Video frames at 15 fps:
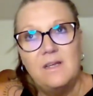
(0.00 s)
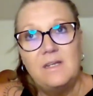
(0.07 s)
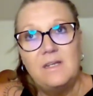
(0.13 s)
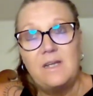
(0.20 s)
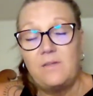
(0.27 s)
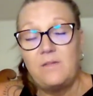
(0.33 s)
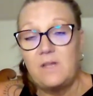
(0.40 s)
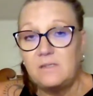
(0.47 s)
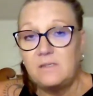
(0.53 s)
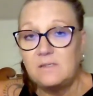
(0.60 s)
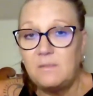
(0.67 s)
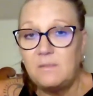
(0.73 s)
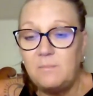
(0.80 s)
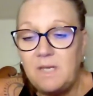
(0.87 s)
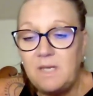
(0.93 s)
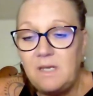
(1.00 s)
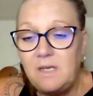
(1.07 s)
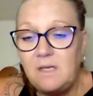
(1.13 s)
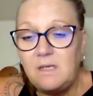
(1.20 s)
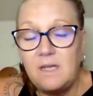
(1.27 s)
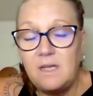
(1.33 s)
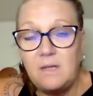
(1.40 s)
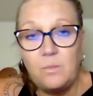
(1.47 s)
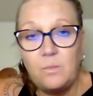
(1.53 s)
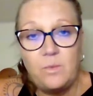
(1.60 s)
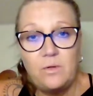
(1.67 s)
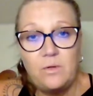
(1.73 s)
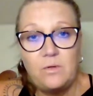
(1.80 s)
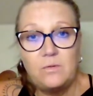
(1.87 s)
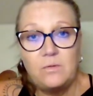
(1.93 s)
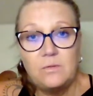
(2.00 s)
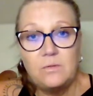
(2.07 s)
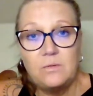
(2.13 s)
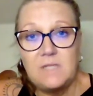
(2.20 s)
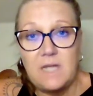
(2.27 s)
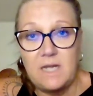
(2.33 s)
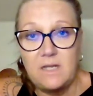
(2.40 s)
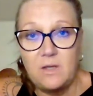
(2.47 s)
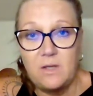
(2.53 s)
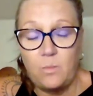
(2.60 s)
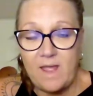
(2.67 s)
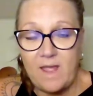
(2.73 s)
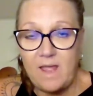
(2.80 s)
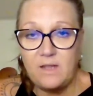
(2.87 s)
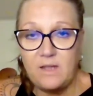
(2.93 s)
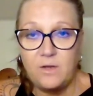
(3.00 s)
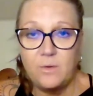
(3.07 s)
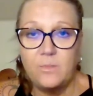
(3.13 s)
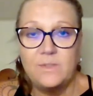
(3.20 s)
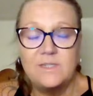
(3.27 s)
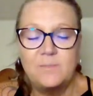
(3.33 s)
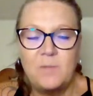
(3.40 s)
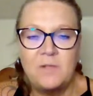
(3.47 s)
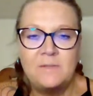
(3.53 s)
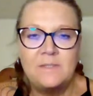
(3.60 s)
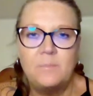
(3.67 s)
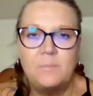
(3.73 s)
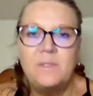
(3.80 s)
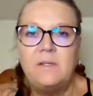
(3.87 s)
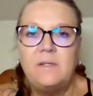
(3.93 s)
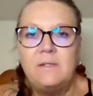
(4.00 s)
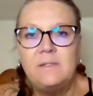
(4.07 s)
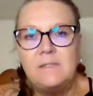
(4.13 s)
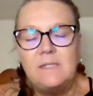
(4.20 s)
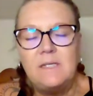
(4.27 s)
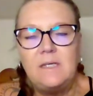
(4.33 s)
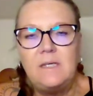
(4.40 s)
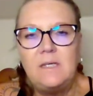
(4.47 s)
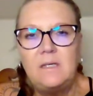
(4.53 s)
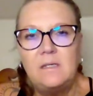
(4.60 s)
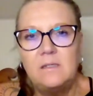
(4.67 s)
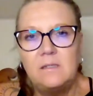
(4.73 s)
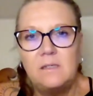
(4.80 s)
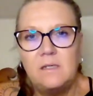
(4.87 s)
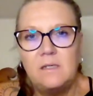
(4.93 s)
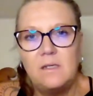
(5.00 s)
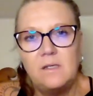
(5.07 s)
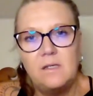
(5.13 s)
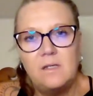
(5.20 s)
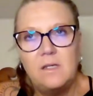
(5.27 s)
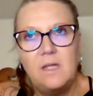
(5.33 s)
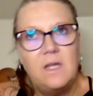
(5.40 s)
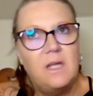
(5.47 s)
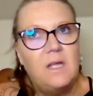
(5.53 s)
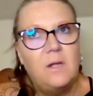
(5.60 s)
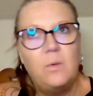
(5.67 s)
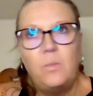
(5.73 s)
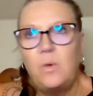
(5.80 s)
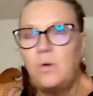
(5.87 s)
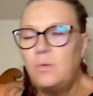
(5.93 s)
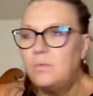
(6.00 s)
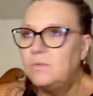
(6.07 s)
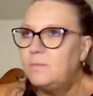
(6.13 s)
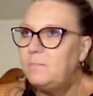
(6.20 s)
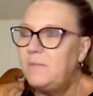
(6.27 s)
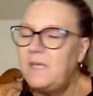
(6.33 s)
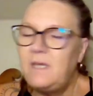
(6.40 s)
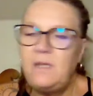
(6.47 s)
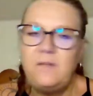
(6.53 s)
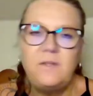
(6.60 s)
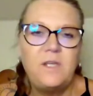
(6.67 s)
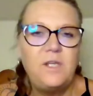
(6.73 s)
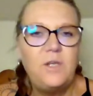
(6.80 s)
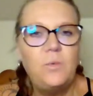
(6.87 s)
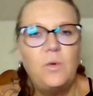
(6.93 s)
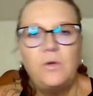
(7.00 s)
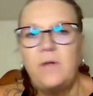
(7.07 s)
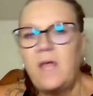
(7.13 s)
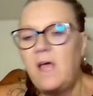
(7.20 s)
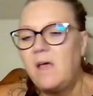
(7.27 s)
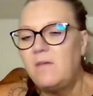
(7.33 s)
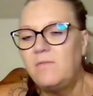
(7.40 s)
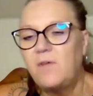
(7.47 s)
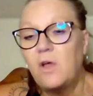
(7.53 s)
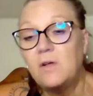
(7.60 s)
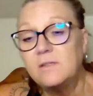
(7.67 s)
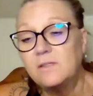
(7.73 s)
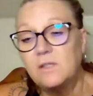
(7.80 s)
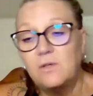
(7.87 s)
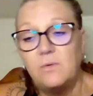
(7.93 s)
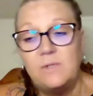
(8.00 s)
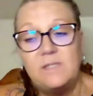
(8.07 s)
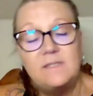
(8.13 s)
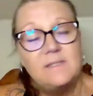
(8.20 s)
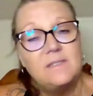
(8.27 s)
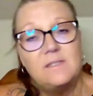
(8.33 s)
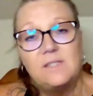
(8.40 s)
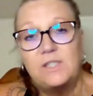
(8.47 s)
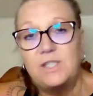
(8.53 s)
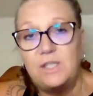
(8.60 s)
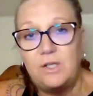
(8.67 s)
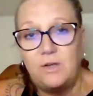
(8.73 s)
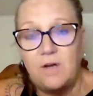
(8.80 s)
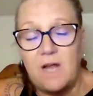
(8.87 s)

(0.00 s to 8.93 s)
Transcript: Now, that doesn't mean it will take away your responsibility. Won't mean that you won't have consequences to your